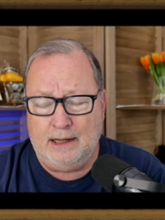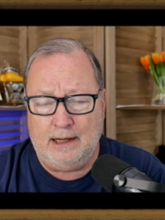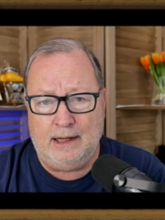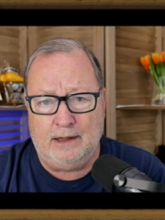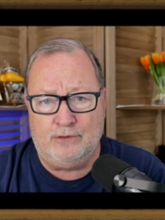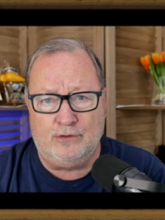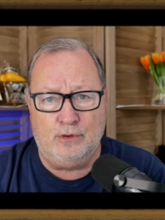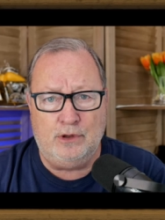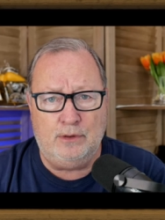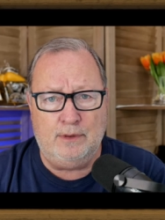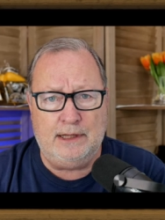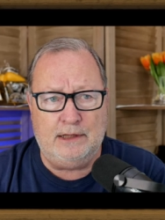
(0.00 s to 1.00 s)
and so
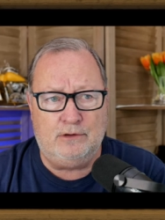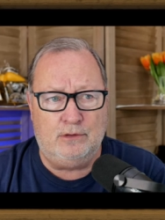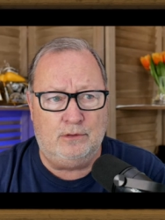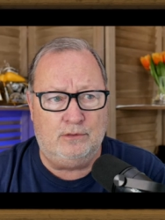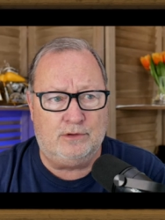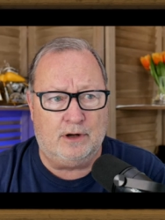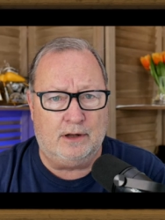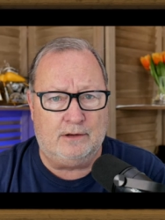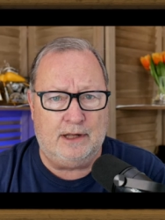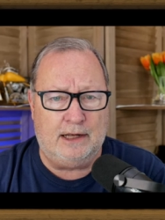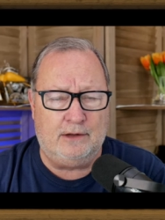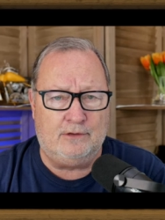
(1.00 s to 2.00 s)
you need to start
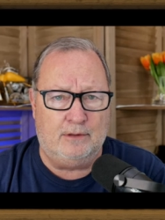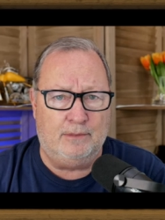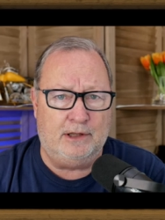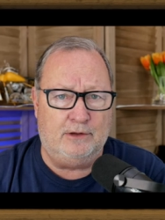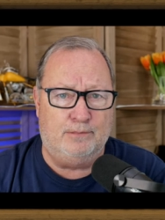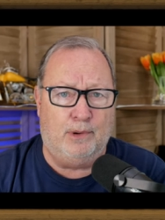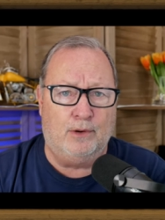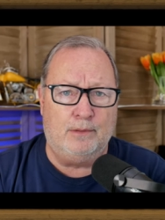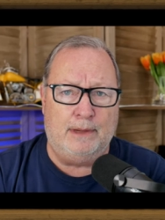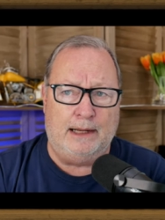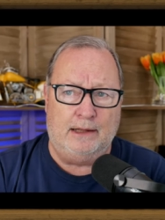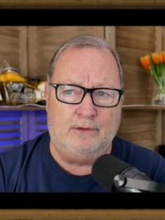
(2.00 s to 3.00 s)
attending some of these board
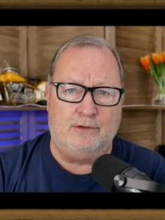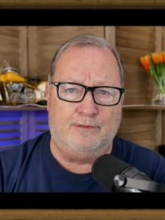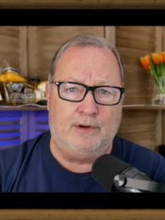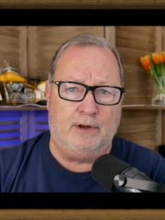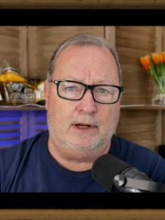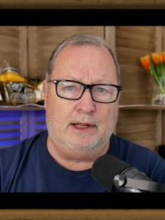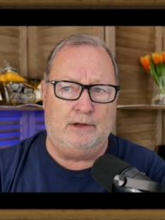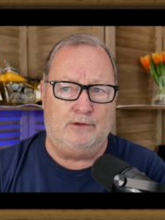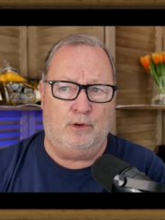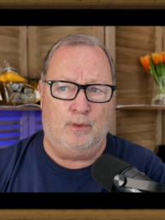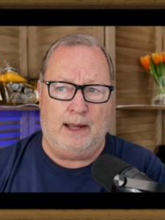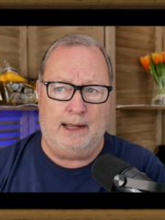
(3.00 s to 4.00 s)
meetings if you're in an
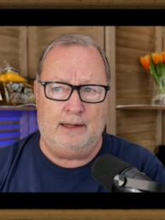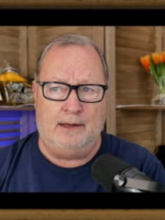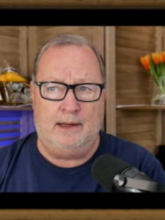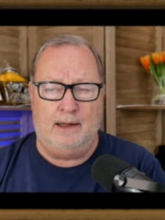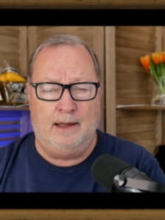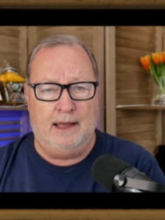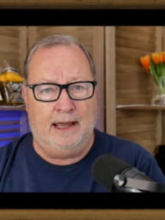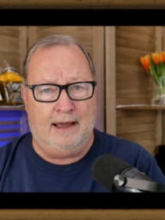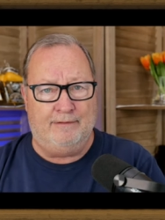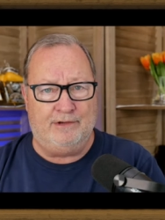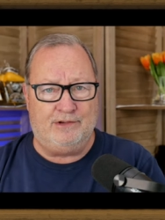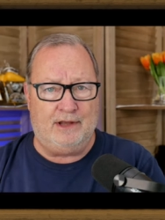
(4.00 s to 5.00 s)
hoa and
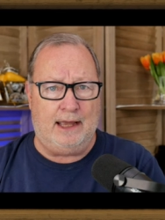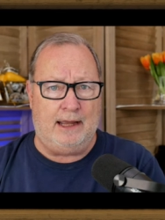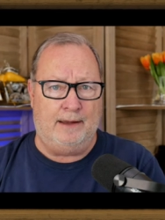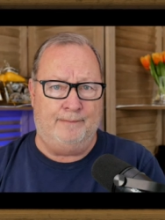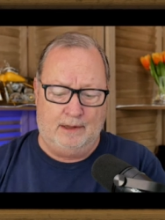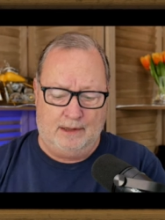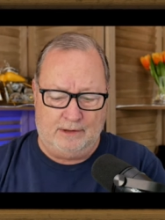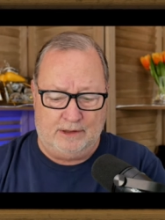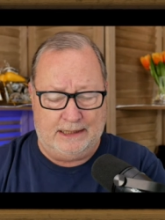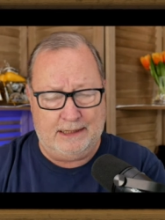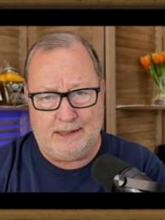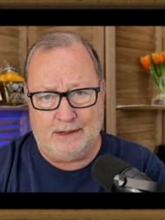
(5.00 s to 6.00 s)
have a say you
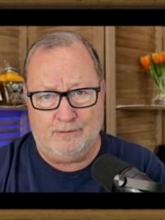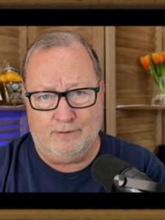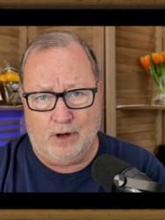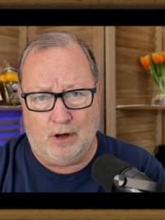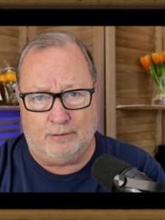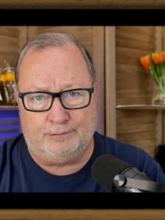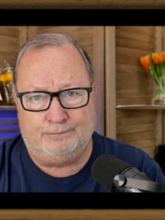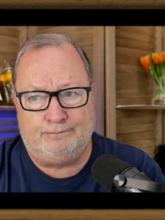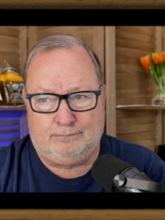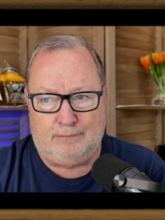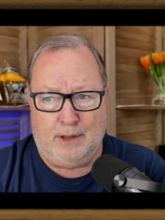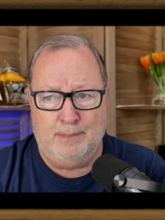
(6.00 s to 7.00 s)
need to get involved
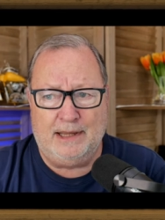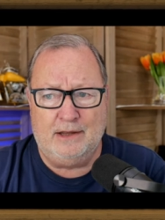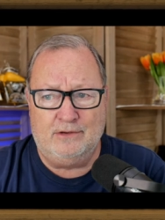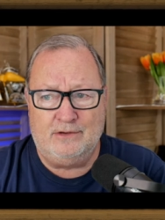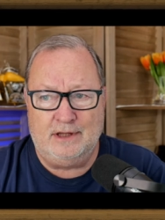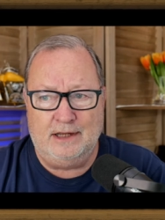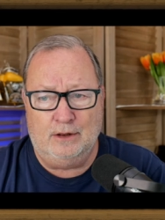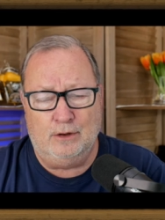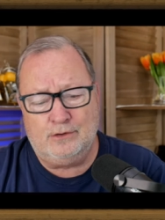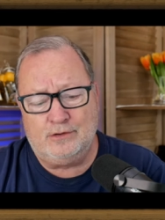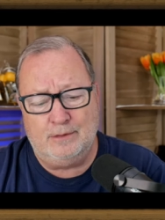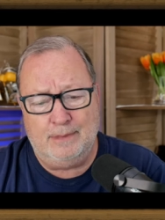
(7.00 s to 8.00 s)
because it
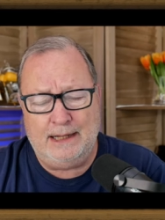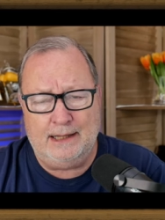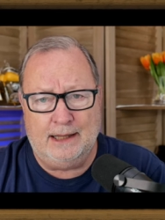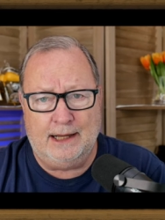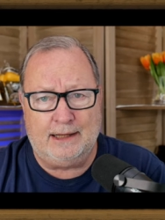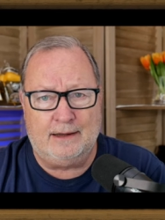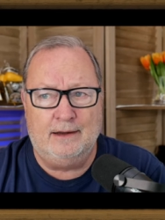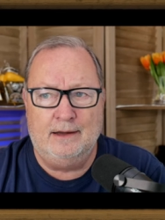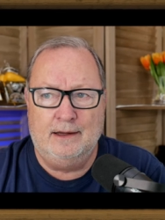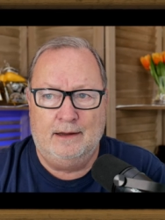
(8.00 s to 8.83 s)
looks to me like